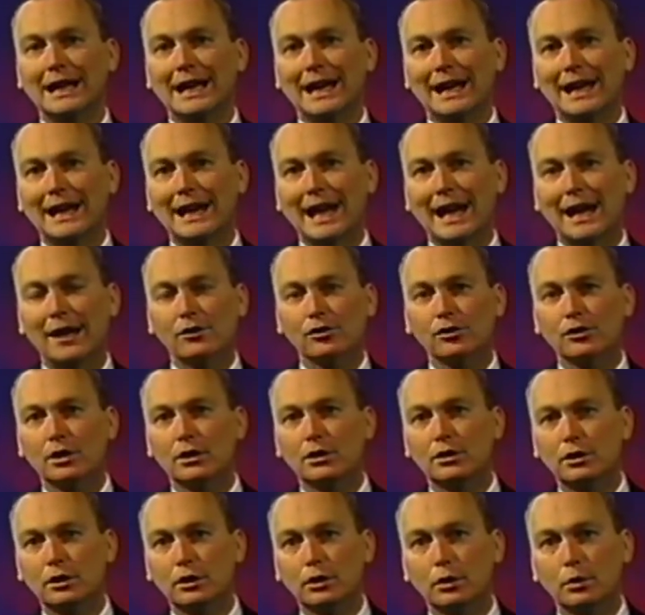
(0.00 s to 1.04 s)
It has to
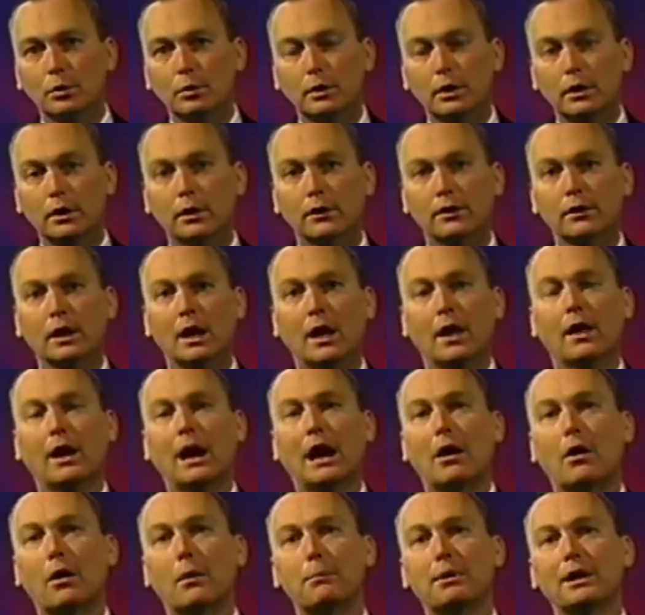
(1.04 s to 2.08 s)
do with
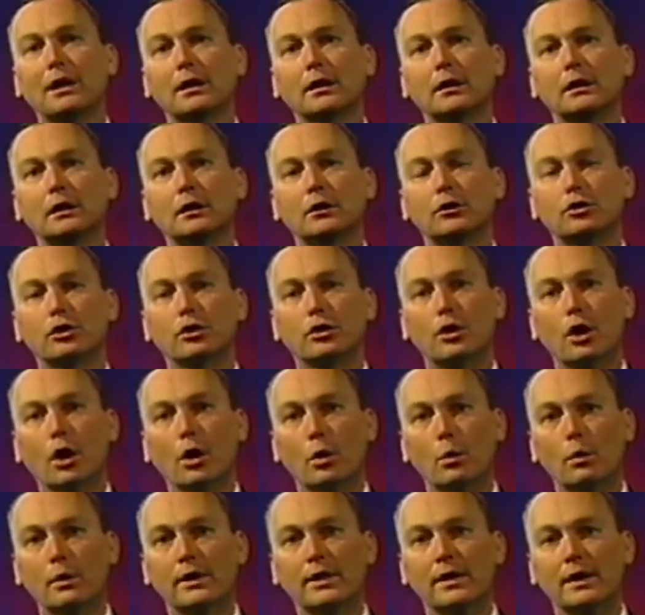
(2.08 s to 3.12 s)
our ability to go
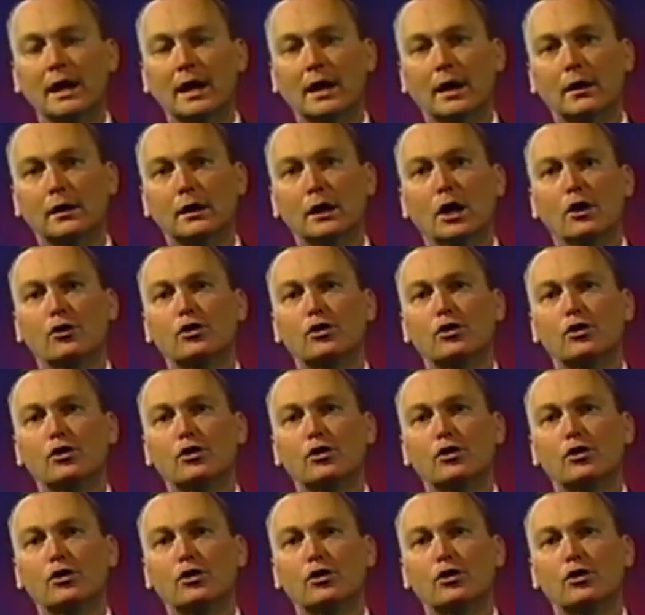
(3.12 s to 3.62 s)
within,